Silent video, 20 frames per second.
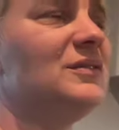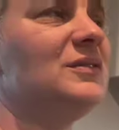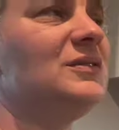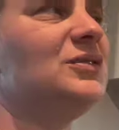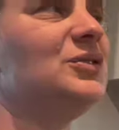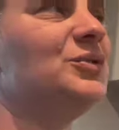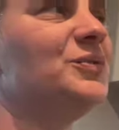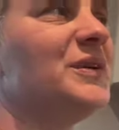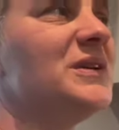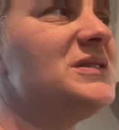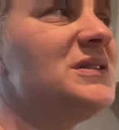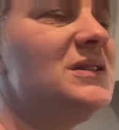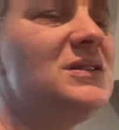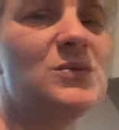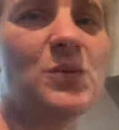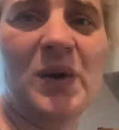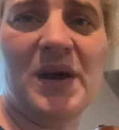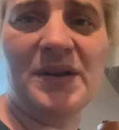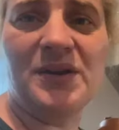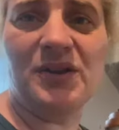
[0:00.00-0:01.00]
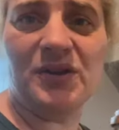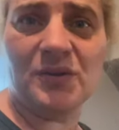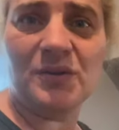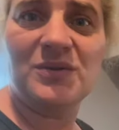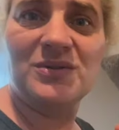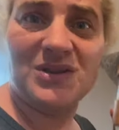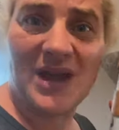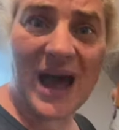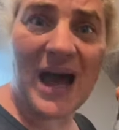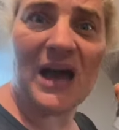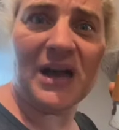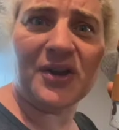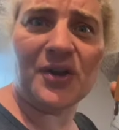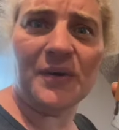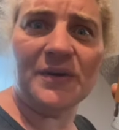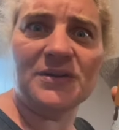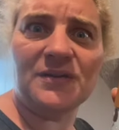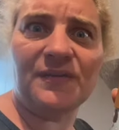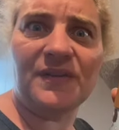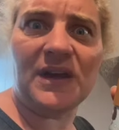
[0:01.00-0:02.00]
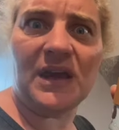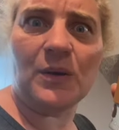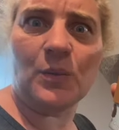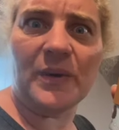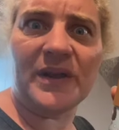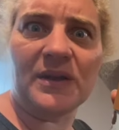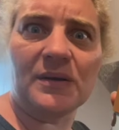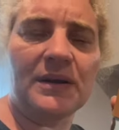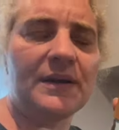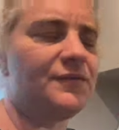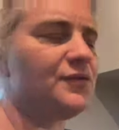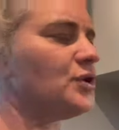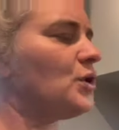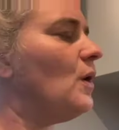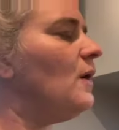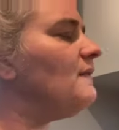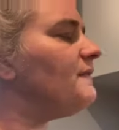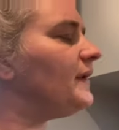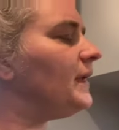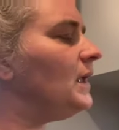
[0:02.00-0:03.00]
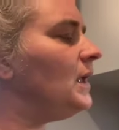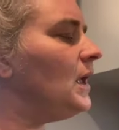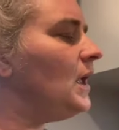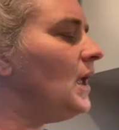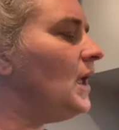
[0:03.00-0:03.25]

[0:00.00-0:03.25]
2 reasons. 1, you are going to forget where you left your coffee.